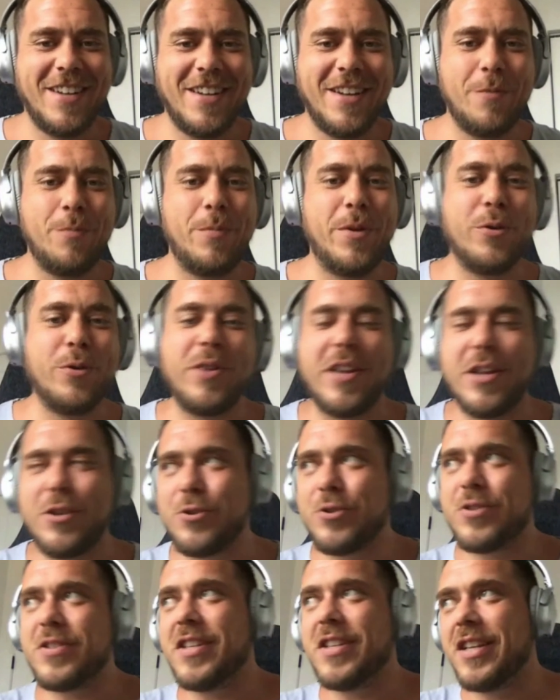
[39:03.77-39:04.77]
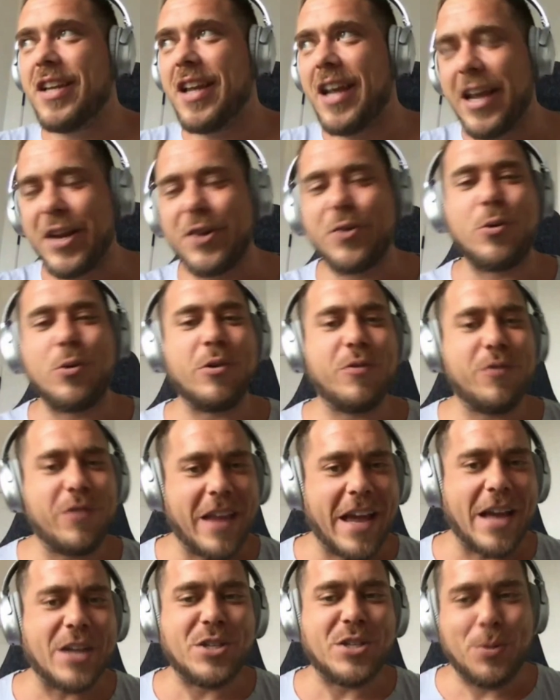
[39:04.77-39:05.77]
Build interesting and or
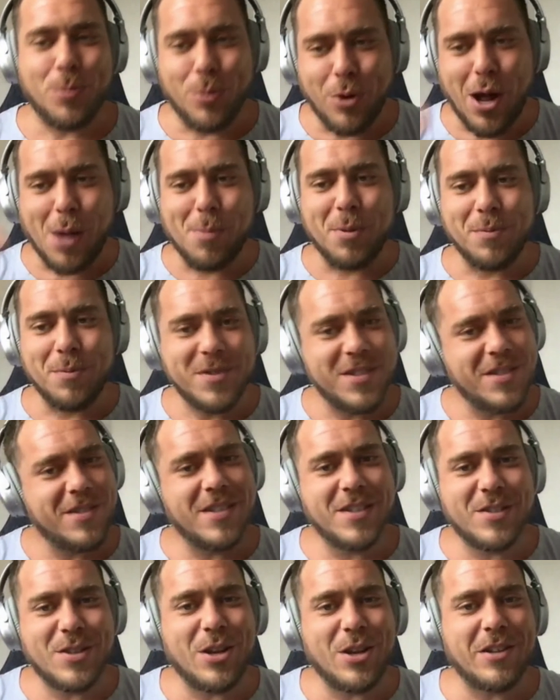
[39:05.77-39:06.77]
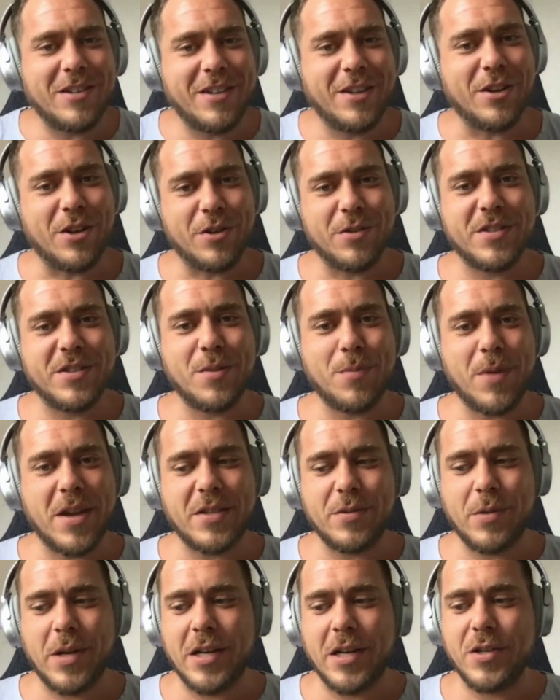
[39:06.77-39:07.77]
flashy problems is all, is the
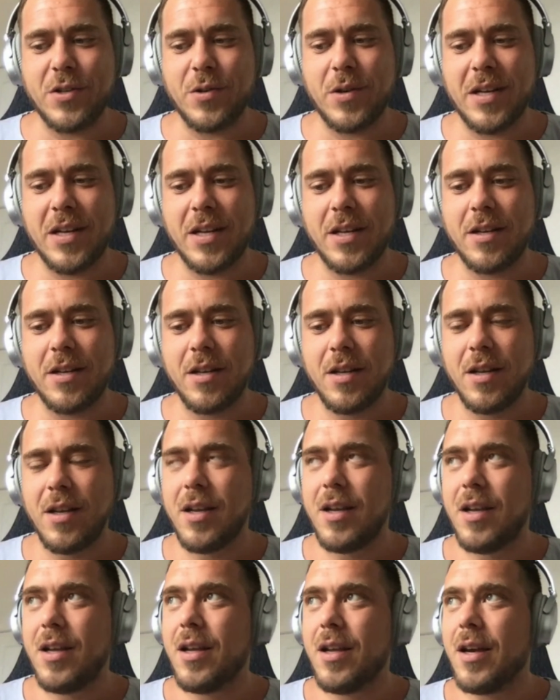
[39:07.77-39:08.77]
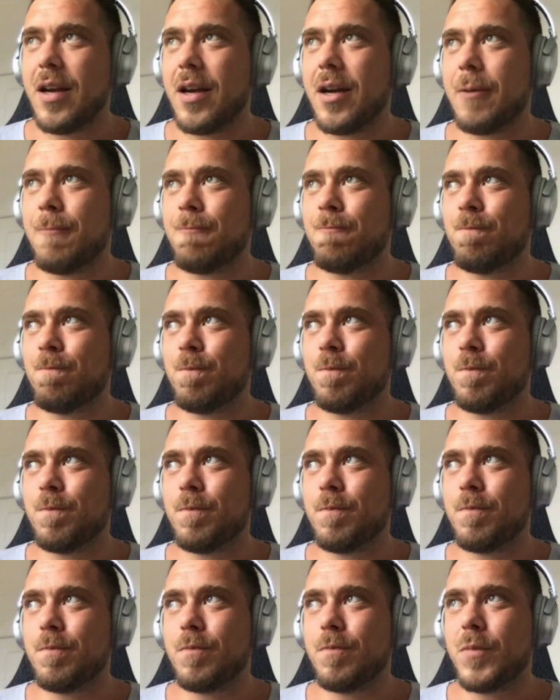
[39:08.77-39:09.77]
best way to do it. And,
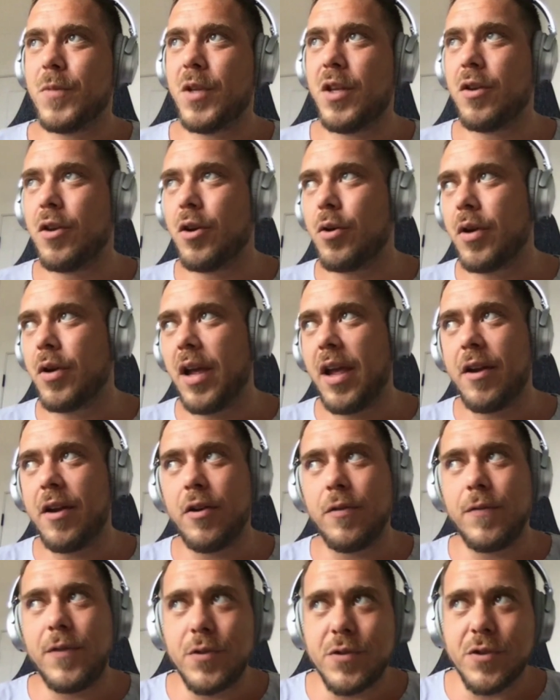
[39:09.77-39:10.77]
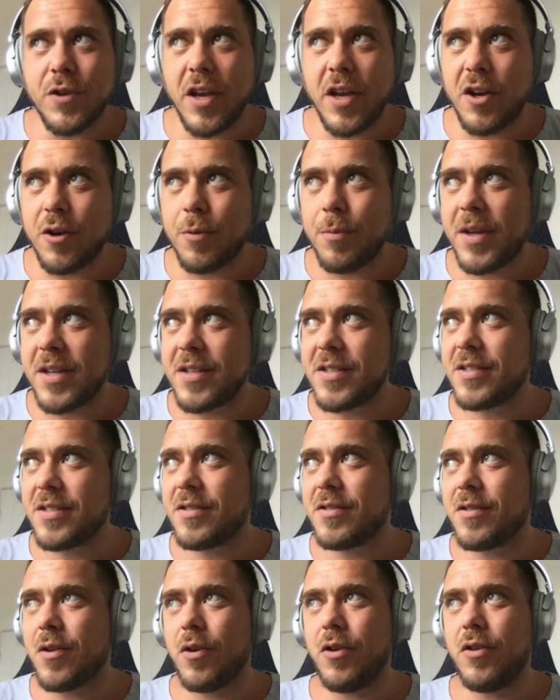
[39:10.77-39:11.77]
interviews are hit or miss,
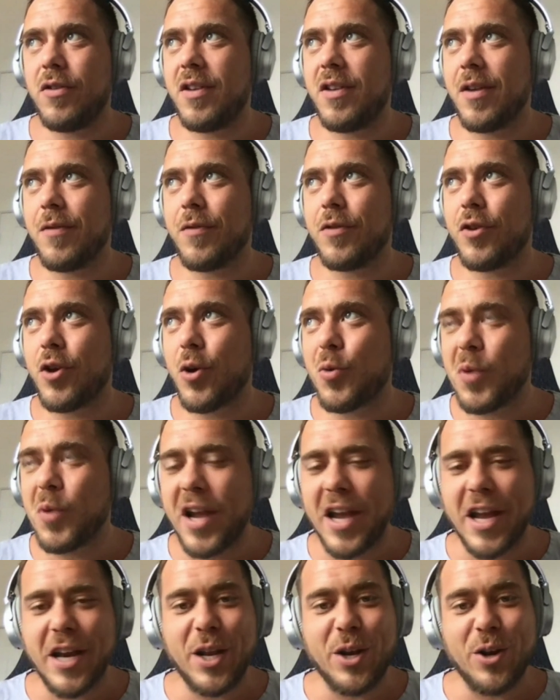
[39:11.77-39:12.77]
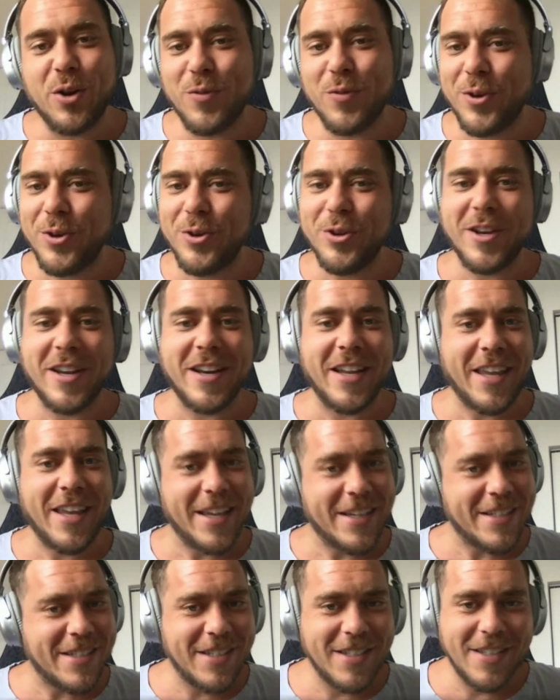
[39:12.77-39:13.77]
so you never know what kind of interview you're going to
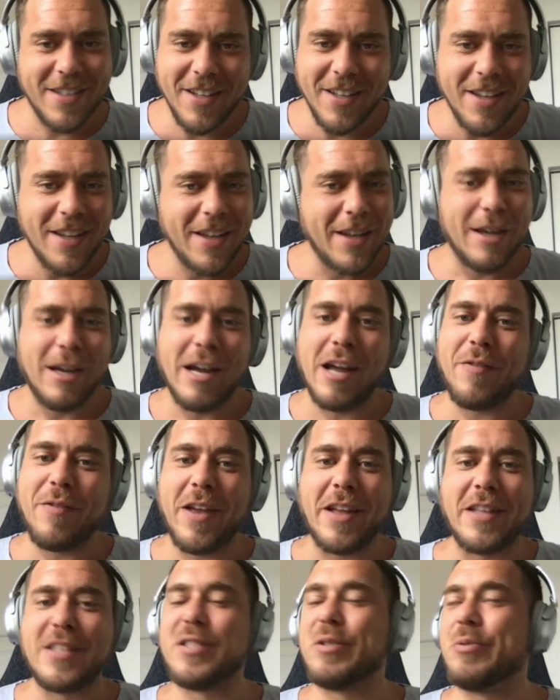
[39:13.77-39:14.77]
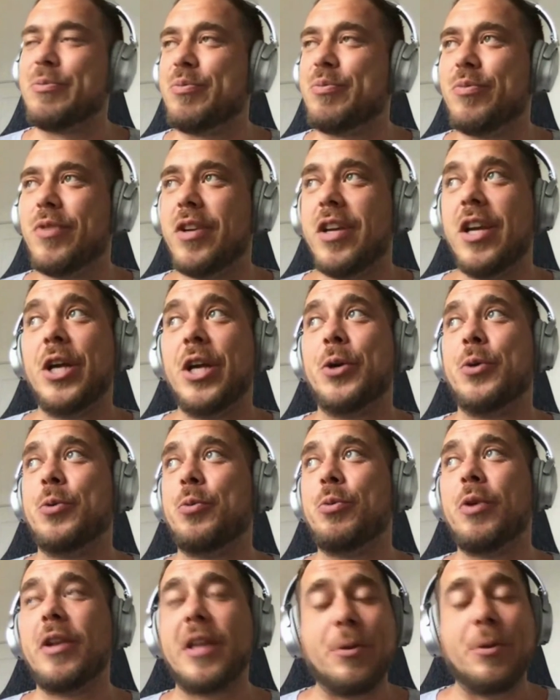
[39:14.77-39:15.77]
get. I've had some
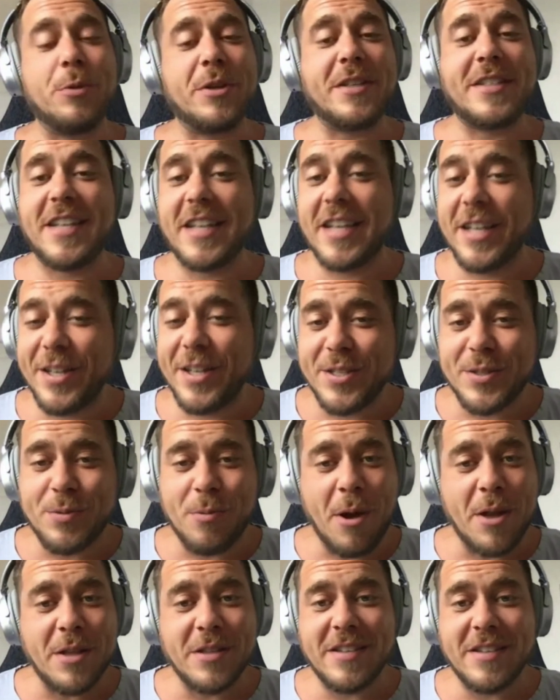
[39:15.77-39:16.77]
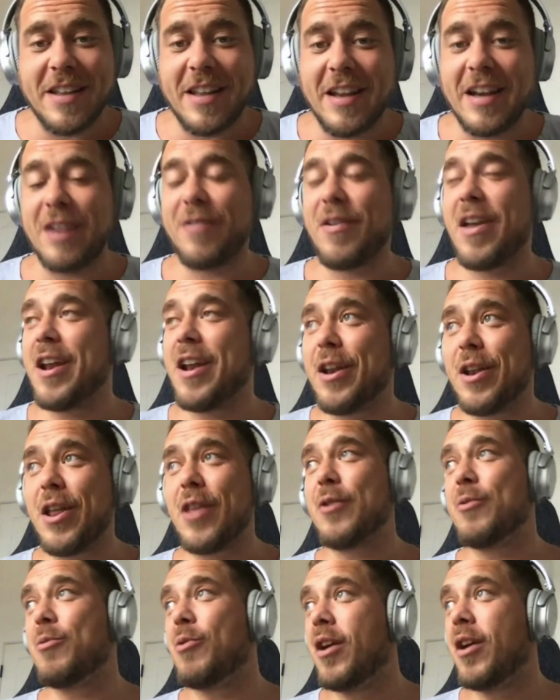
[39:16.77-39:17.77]
really ridiculous ones, and then I've had
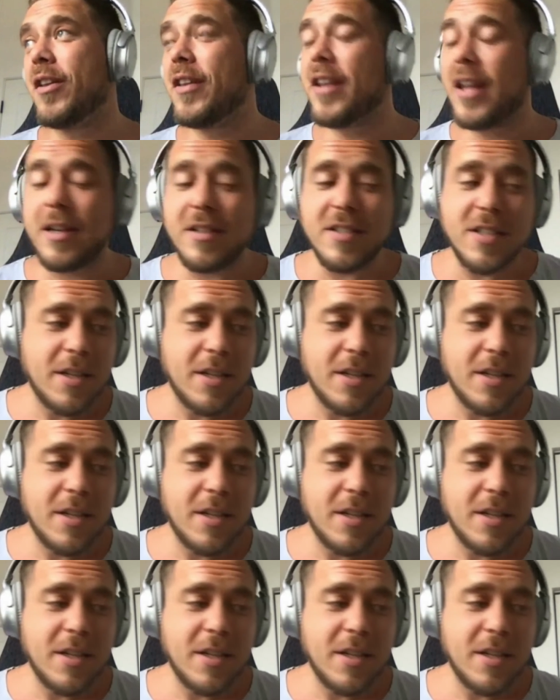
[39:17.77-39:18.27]
another one that